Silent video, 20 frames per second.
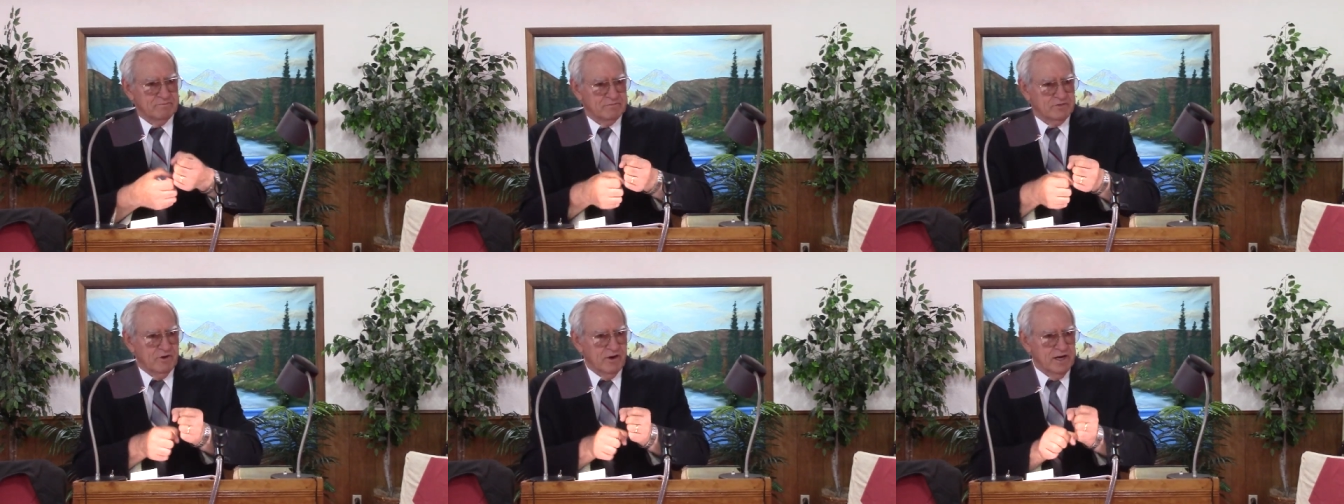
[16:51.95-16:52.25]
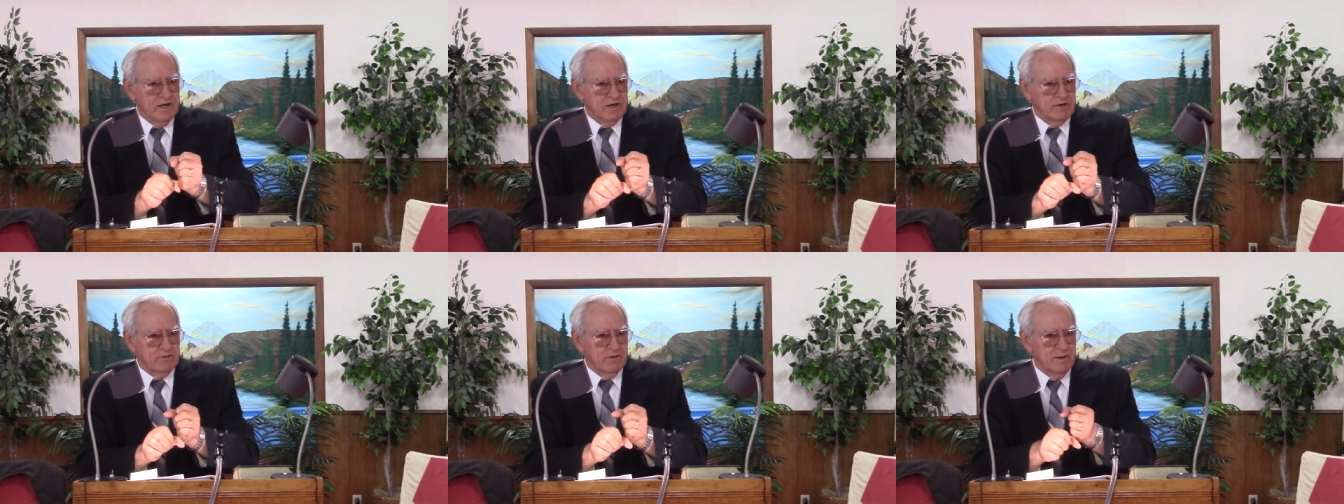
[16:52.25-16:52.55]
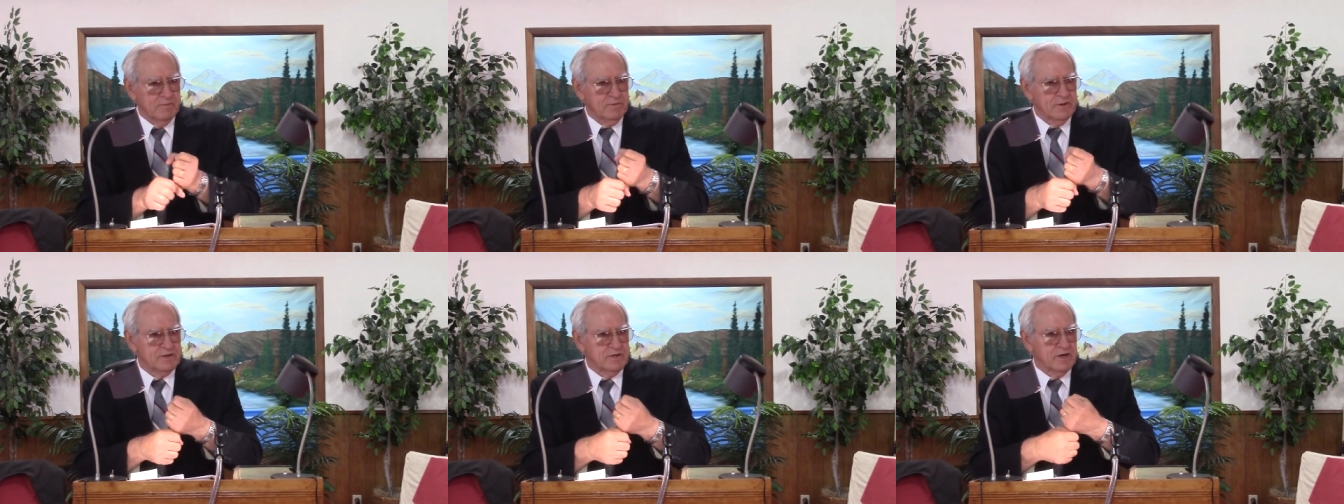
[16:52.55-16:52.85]
greater
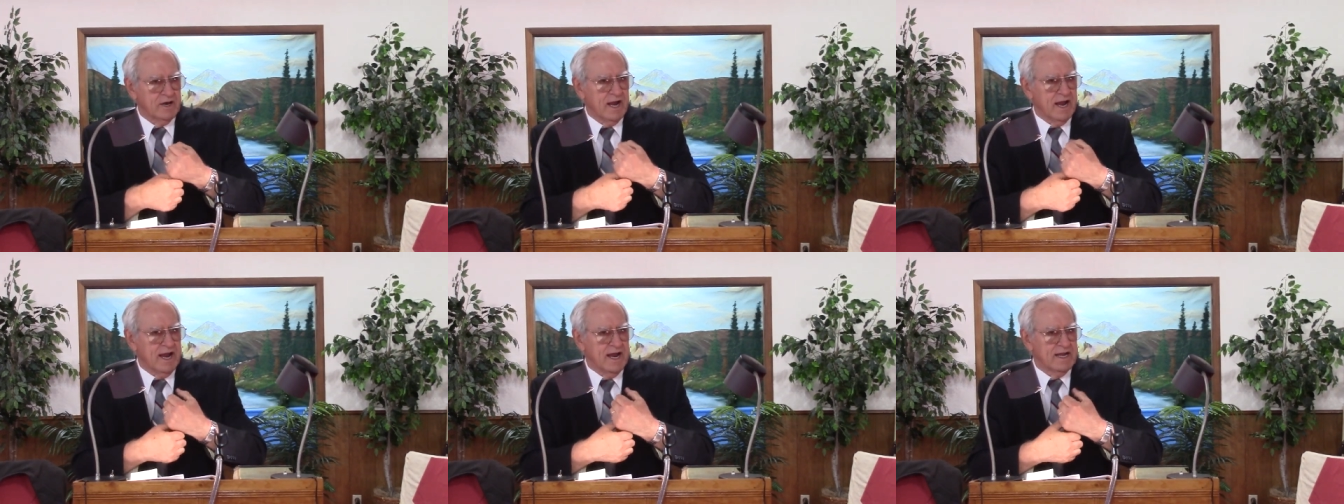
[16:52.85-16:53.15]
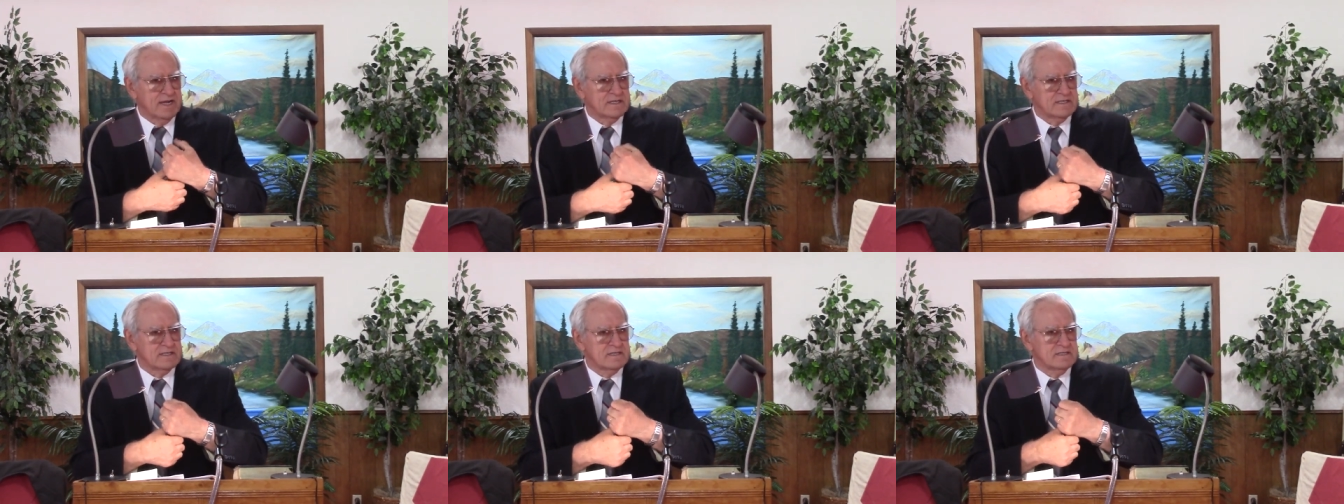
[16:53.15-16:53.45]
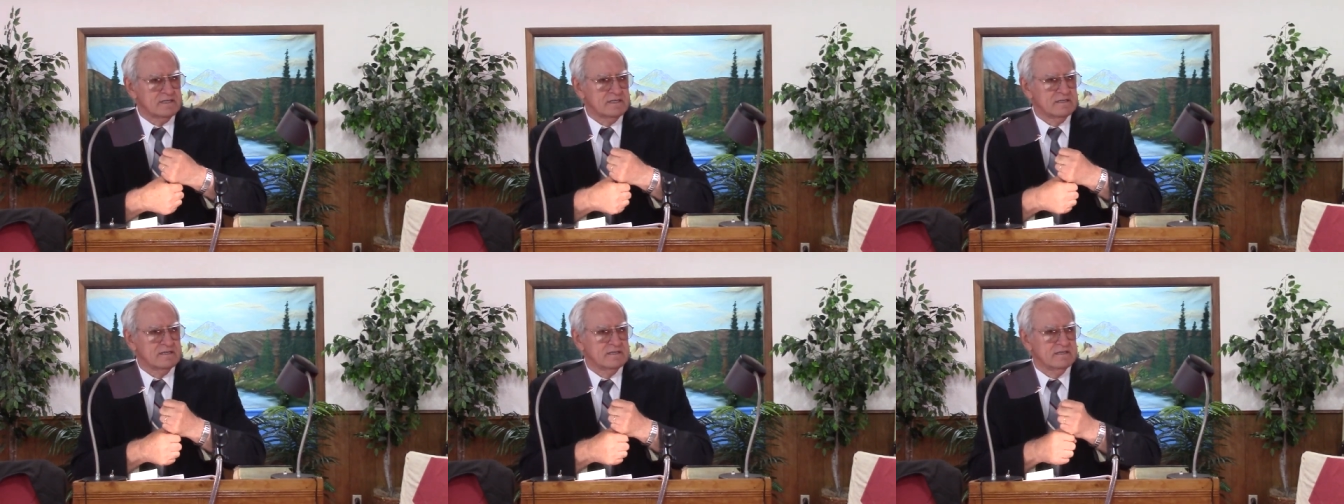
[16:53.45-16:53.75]
grip in your
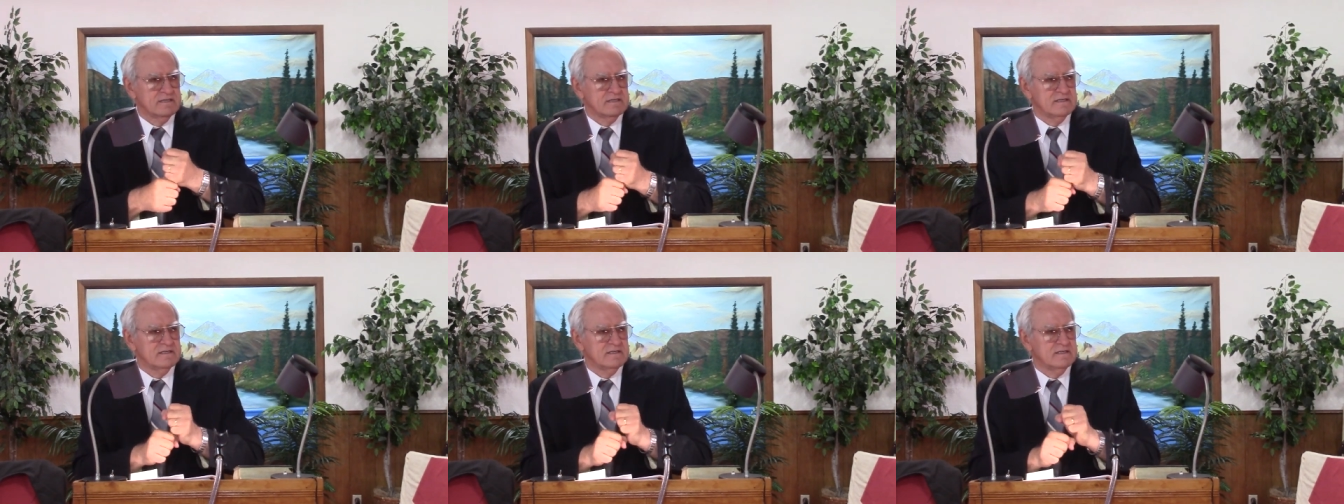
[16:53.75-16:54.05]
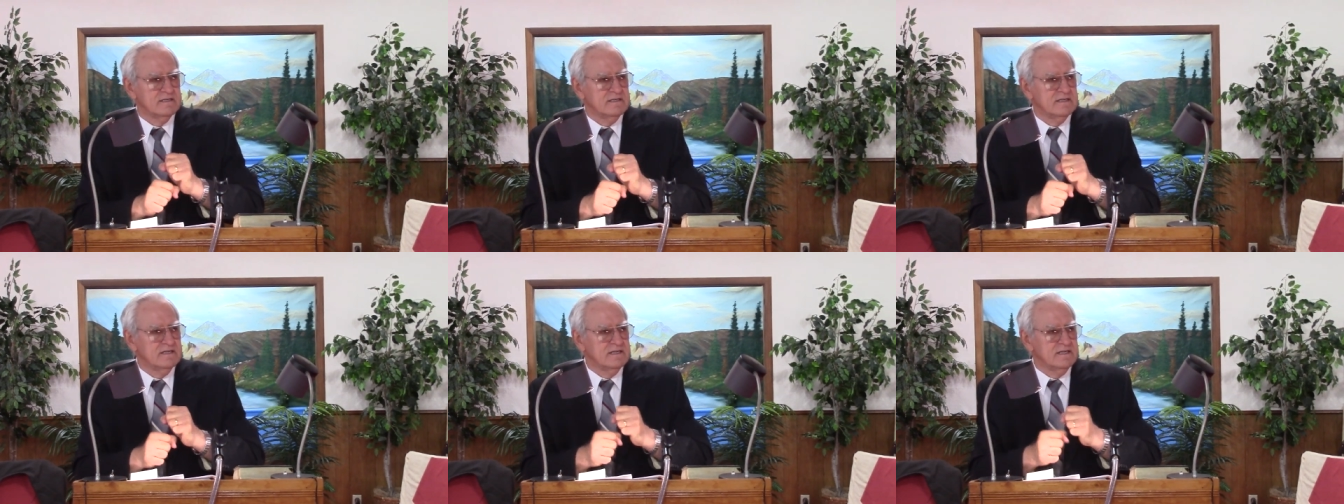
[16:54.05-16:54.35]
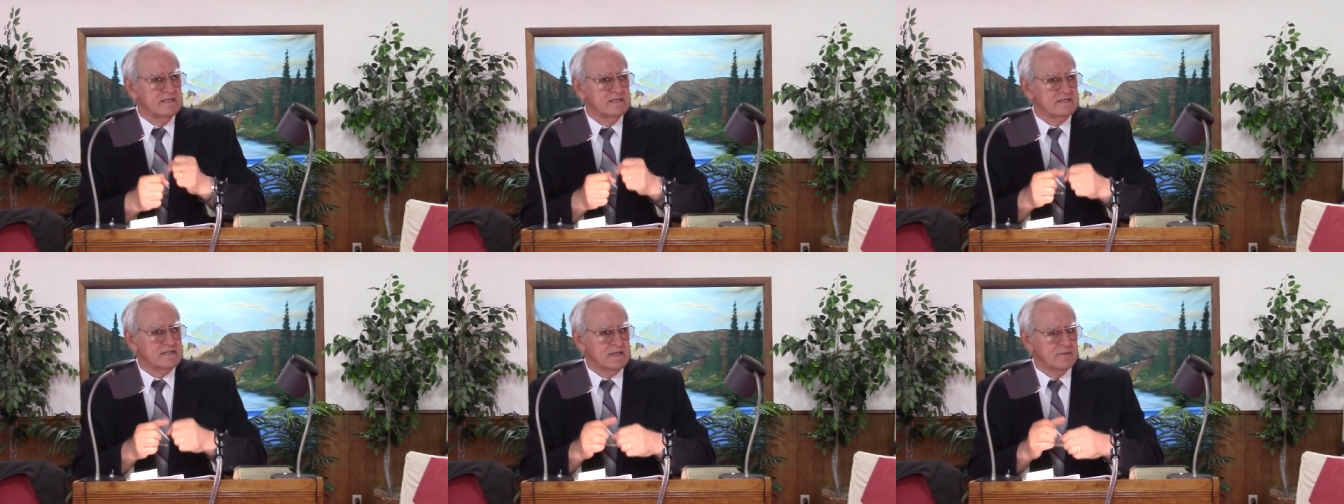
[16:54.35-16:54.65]
hands,
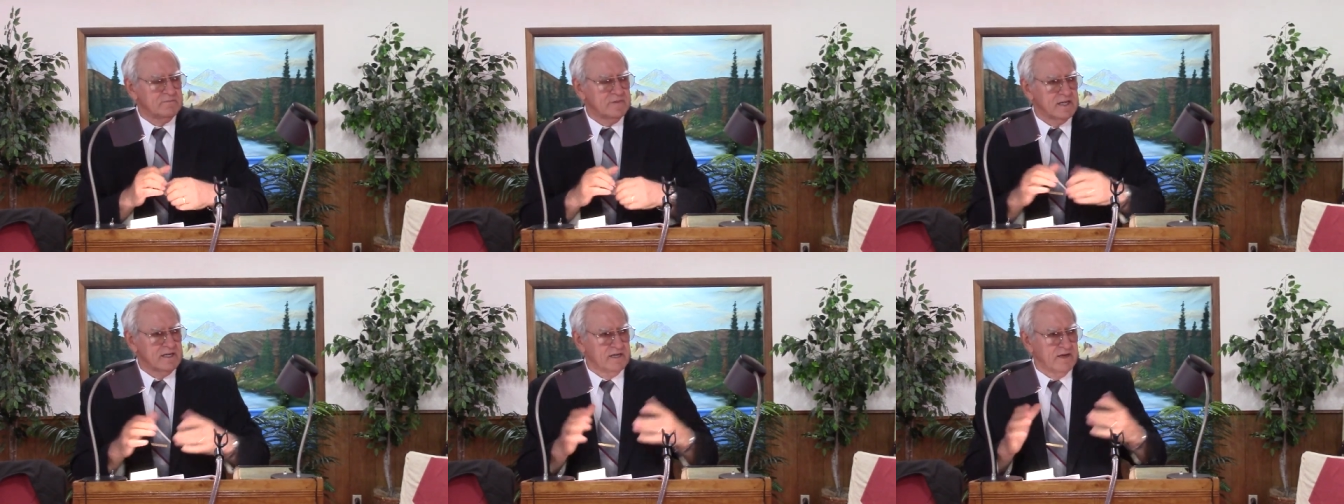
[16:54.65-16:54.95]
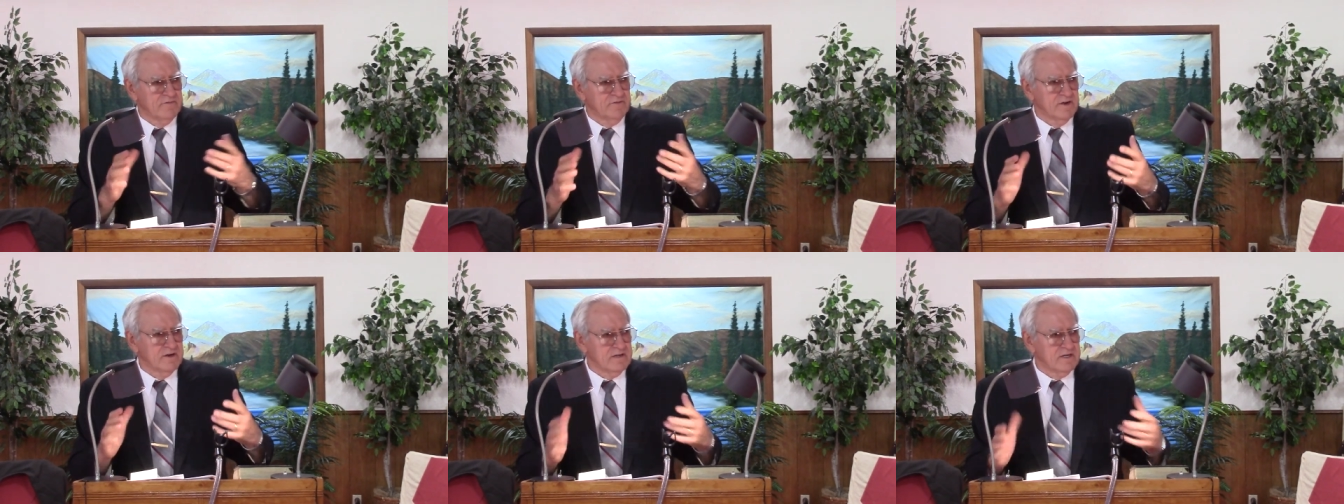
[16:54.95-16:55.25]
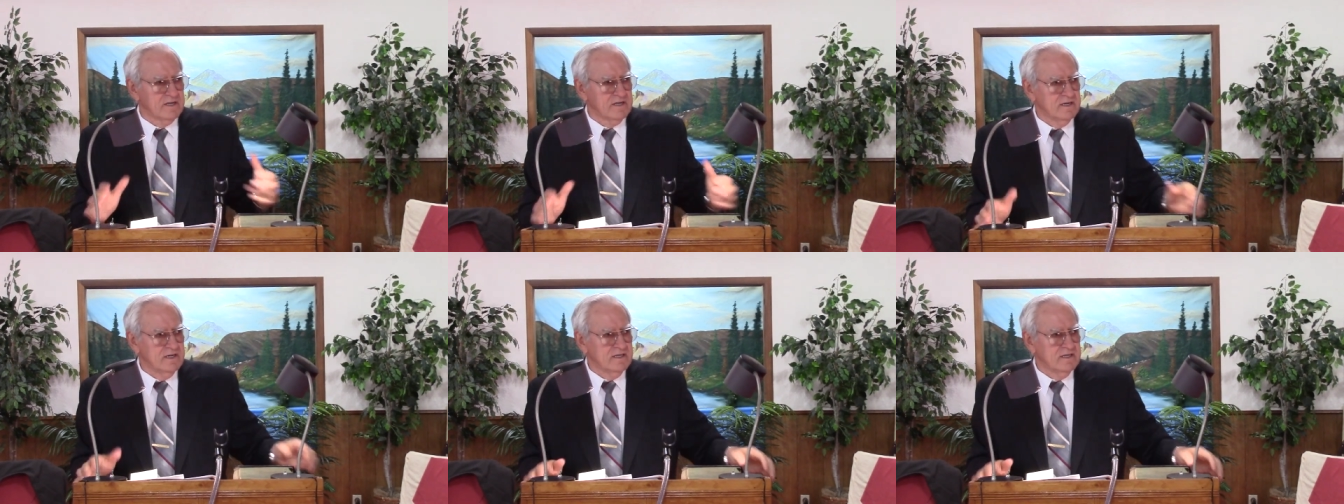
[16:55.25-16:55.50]
something different.